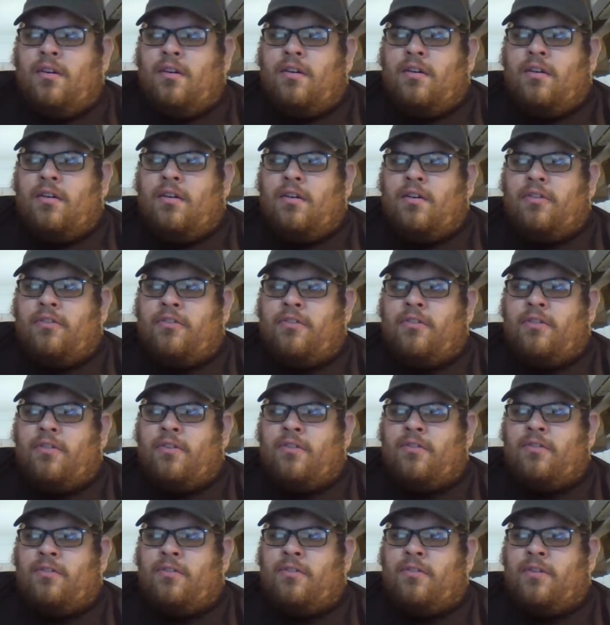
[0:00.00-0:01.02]
I should
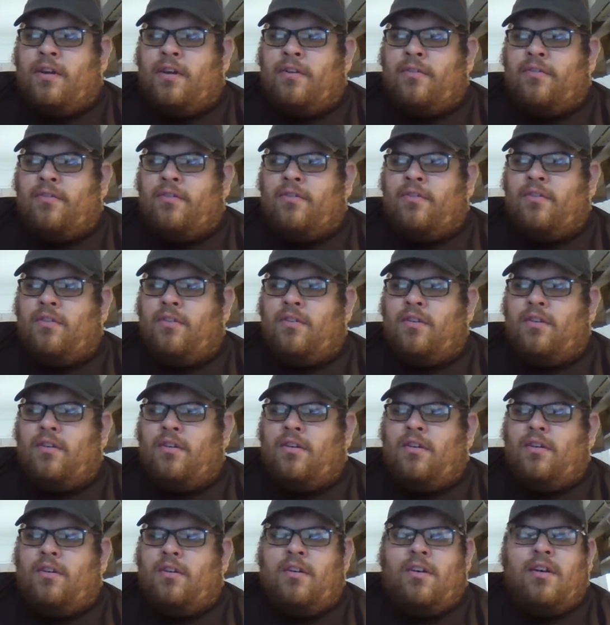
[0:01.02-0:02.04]
also have
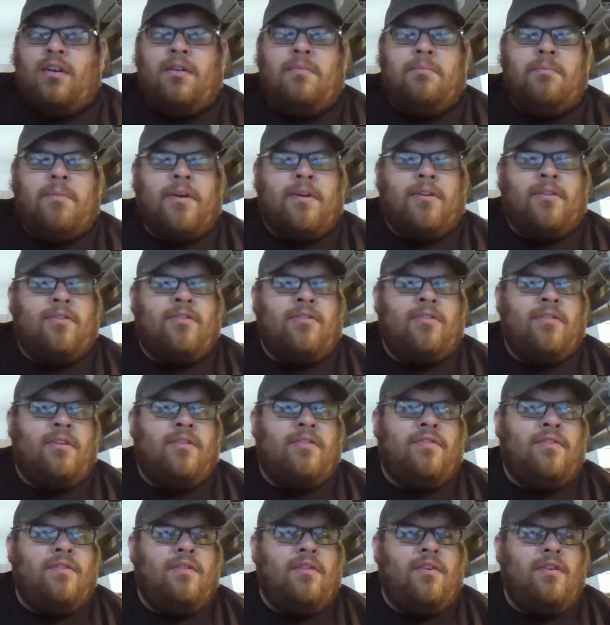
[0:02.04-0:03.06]

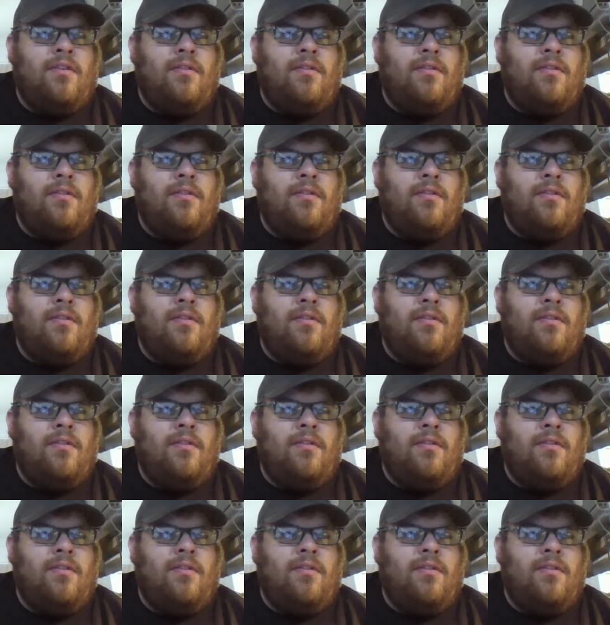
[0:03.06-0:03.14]
Microsoft